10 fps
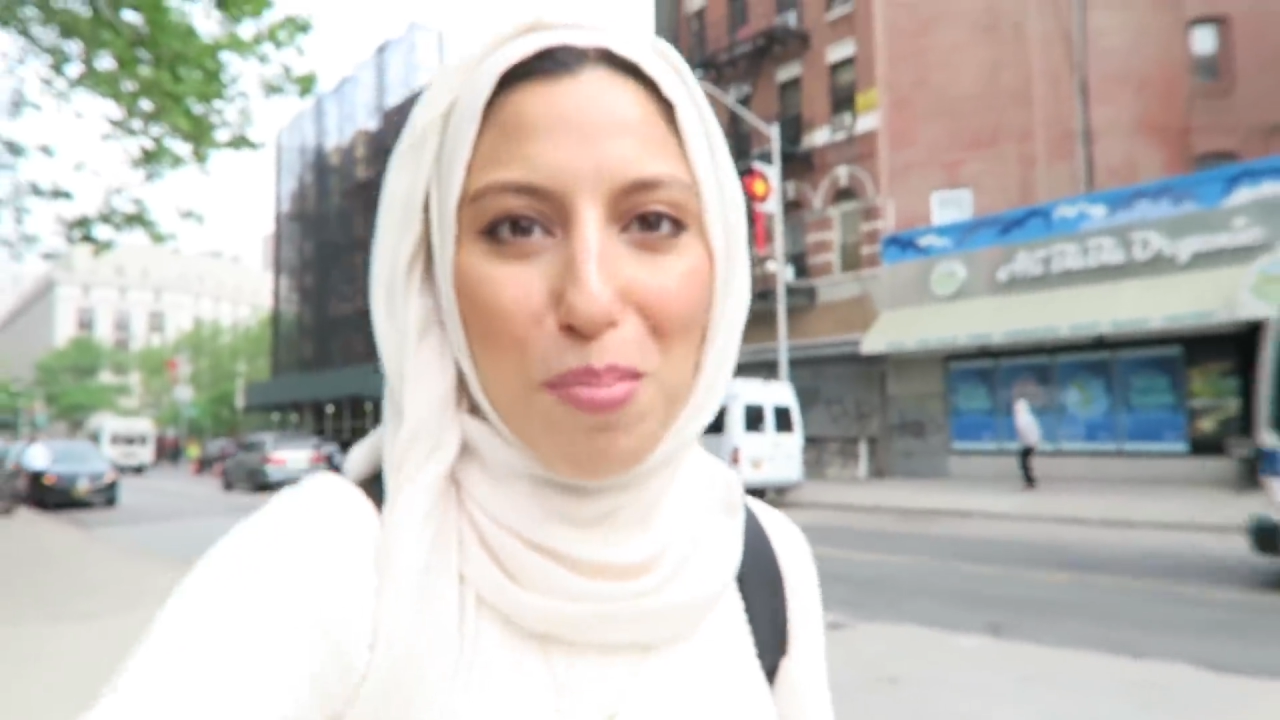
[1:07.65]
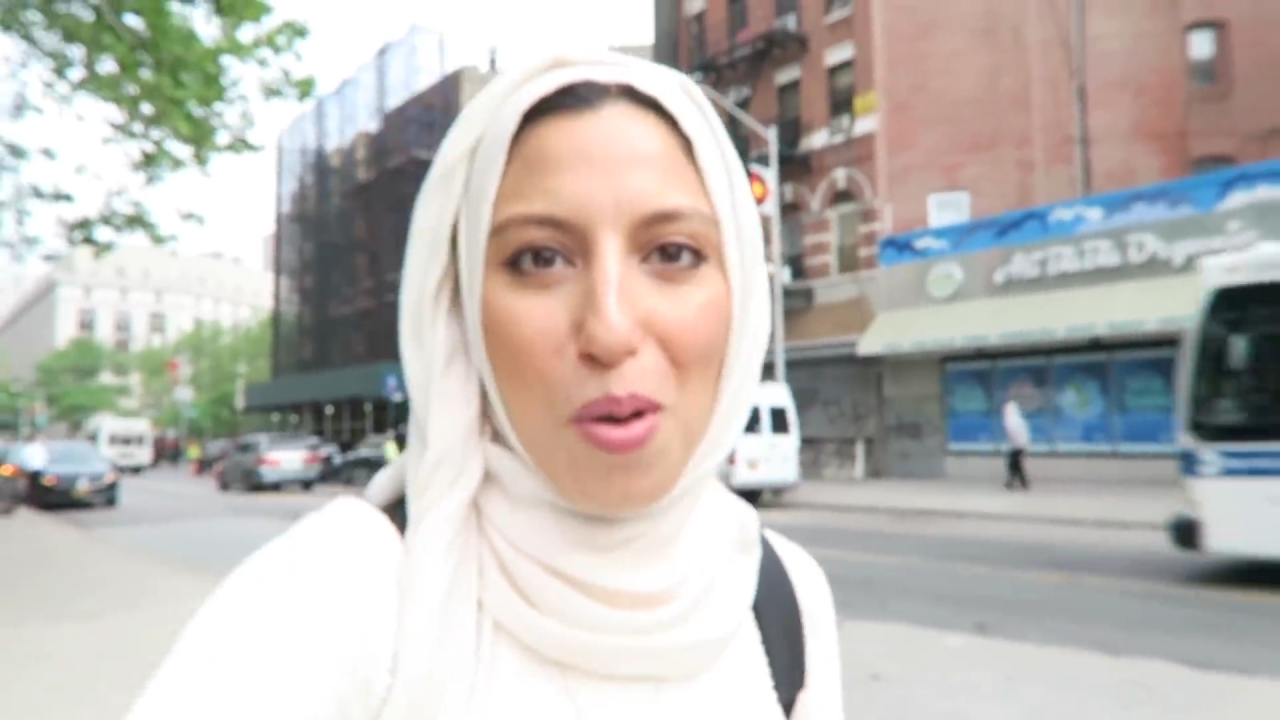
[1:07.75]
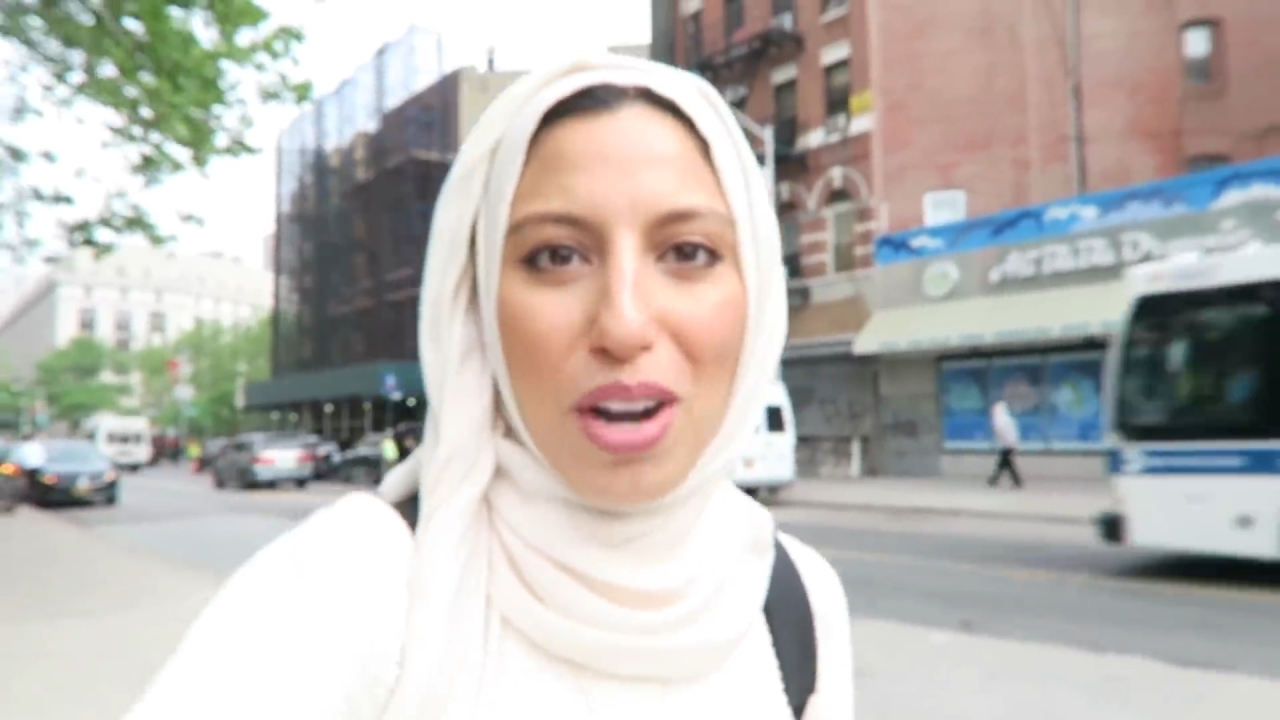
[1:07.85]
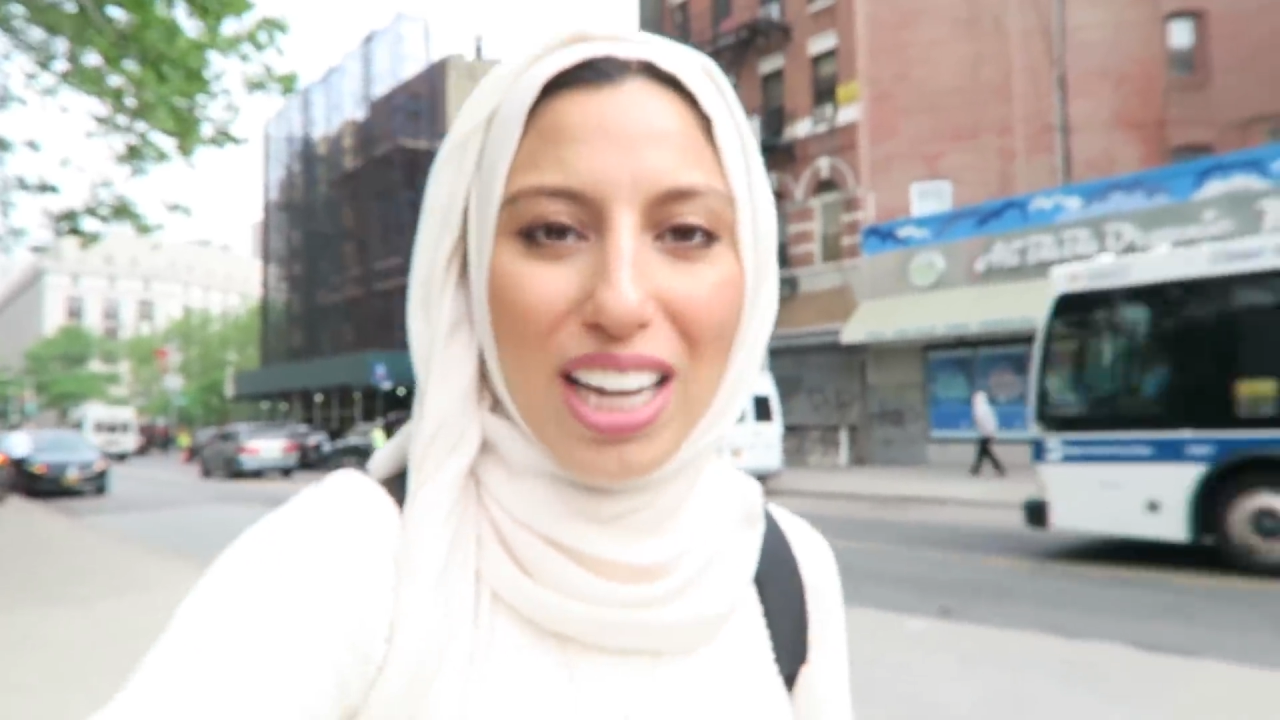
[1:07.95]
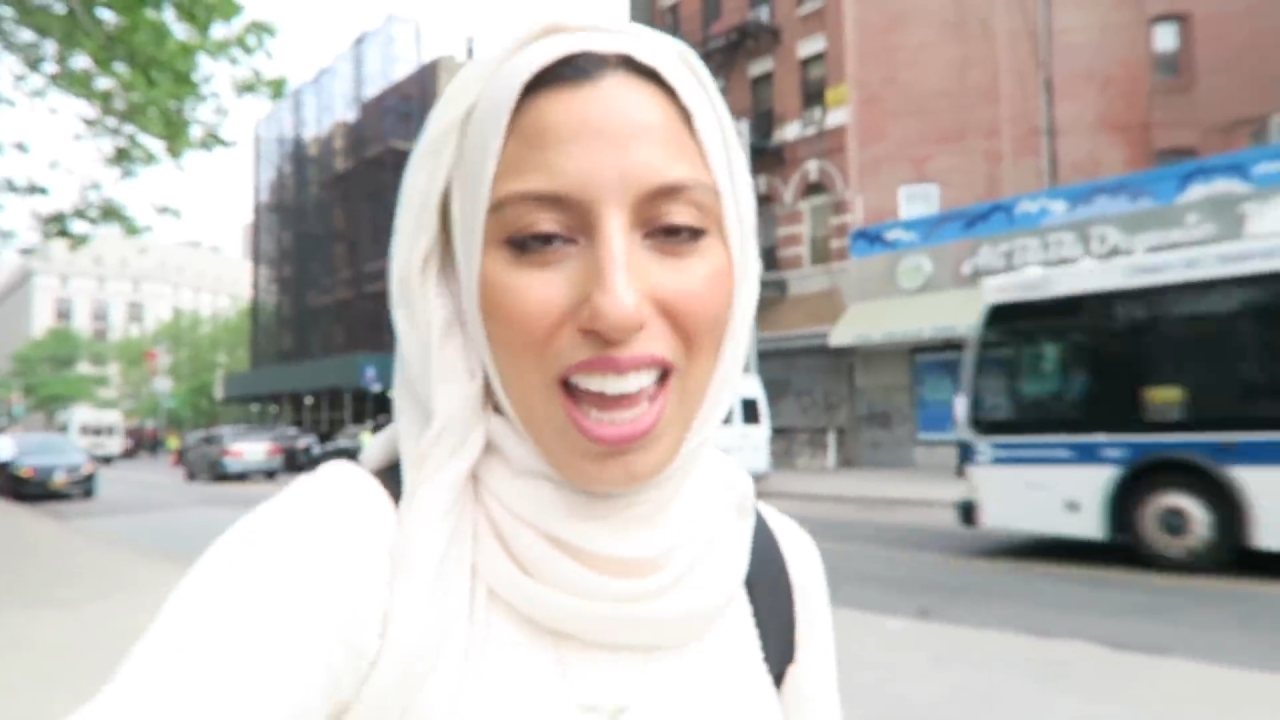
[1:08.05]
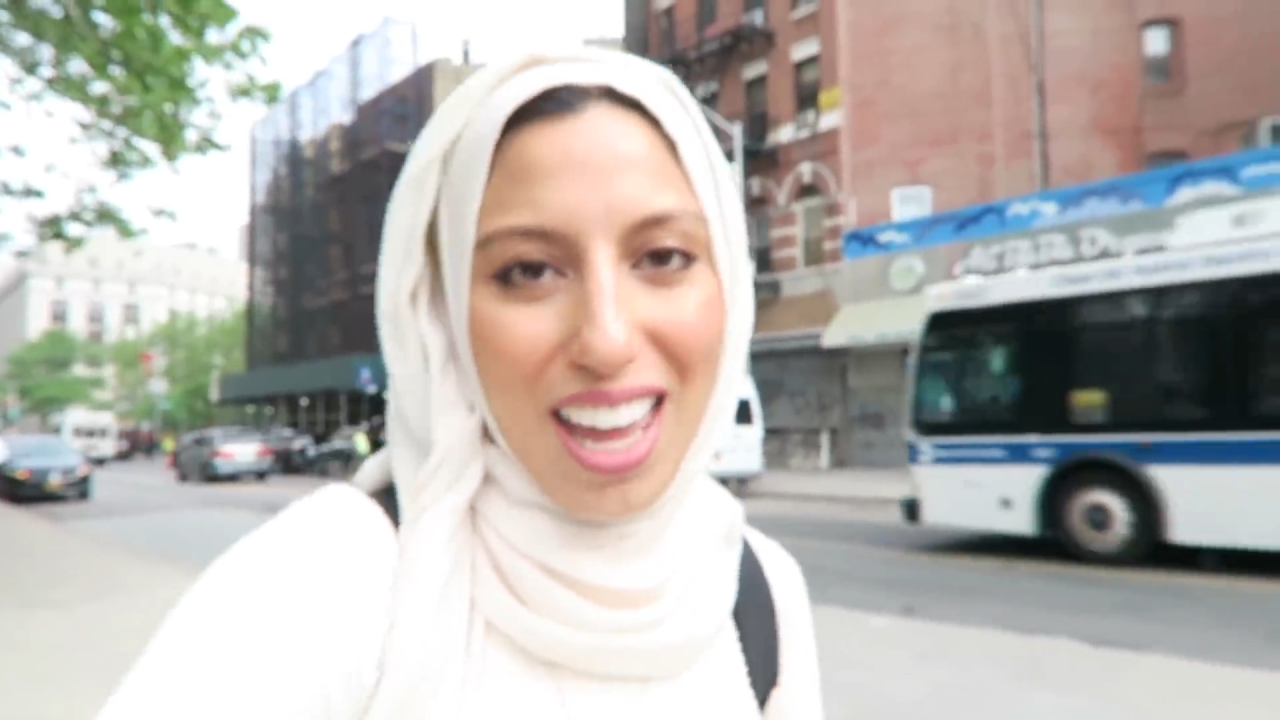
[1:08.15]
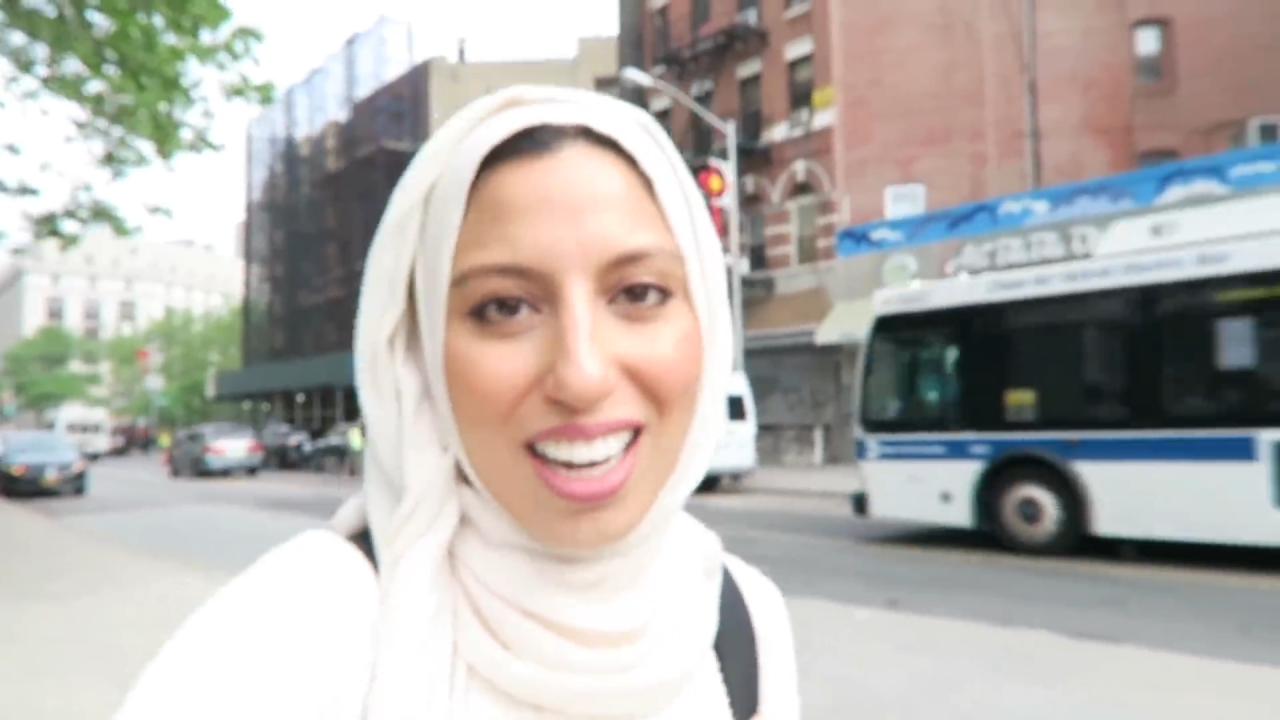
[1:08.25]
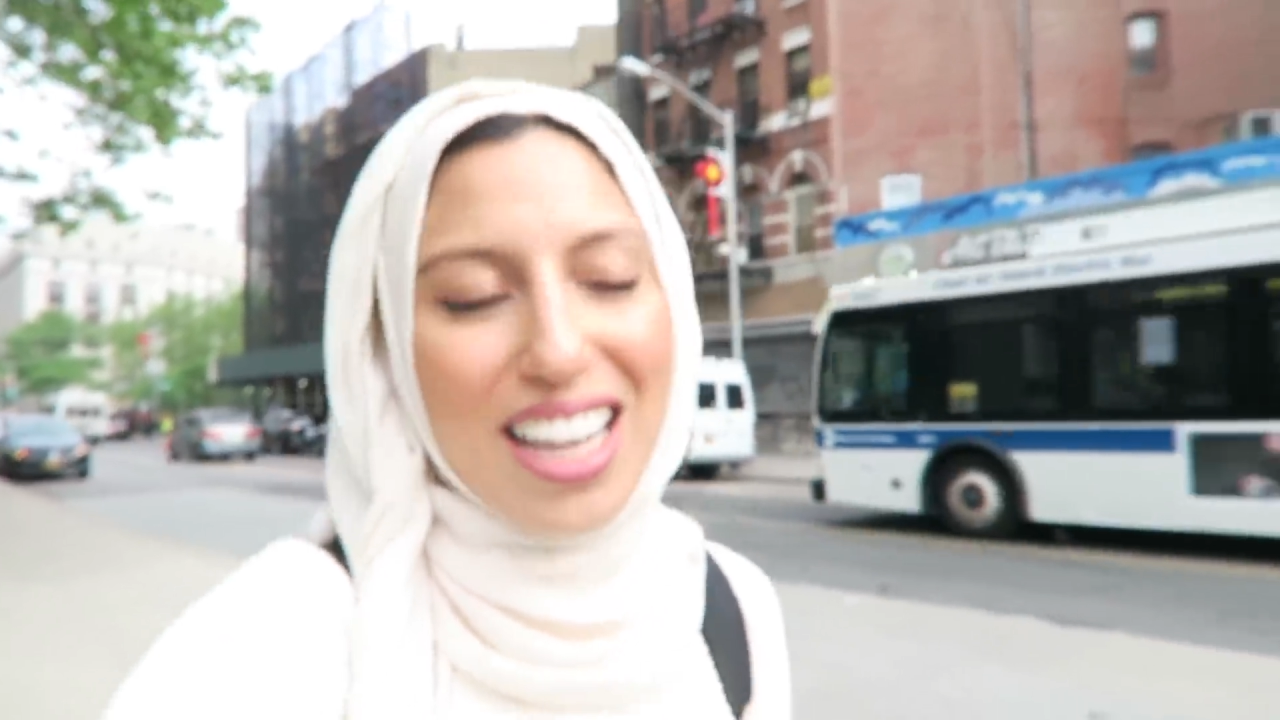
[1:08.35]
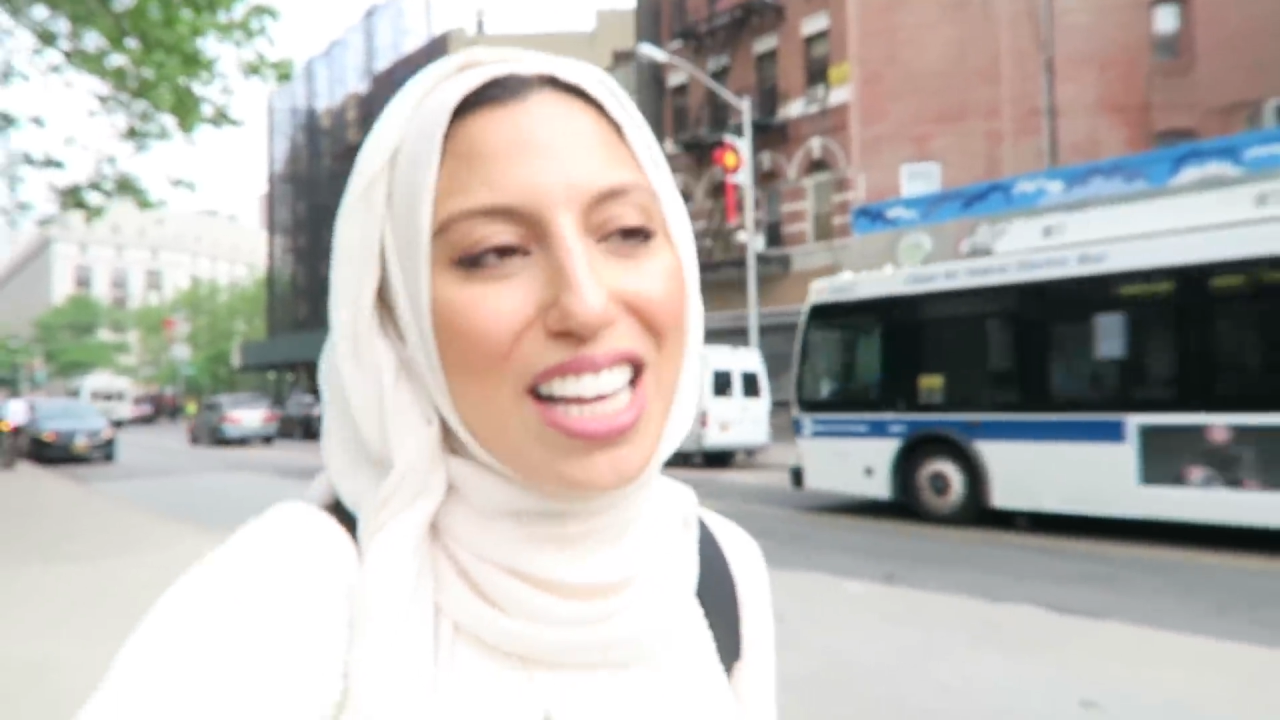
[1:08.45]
are pouring in.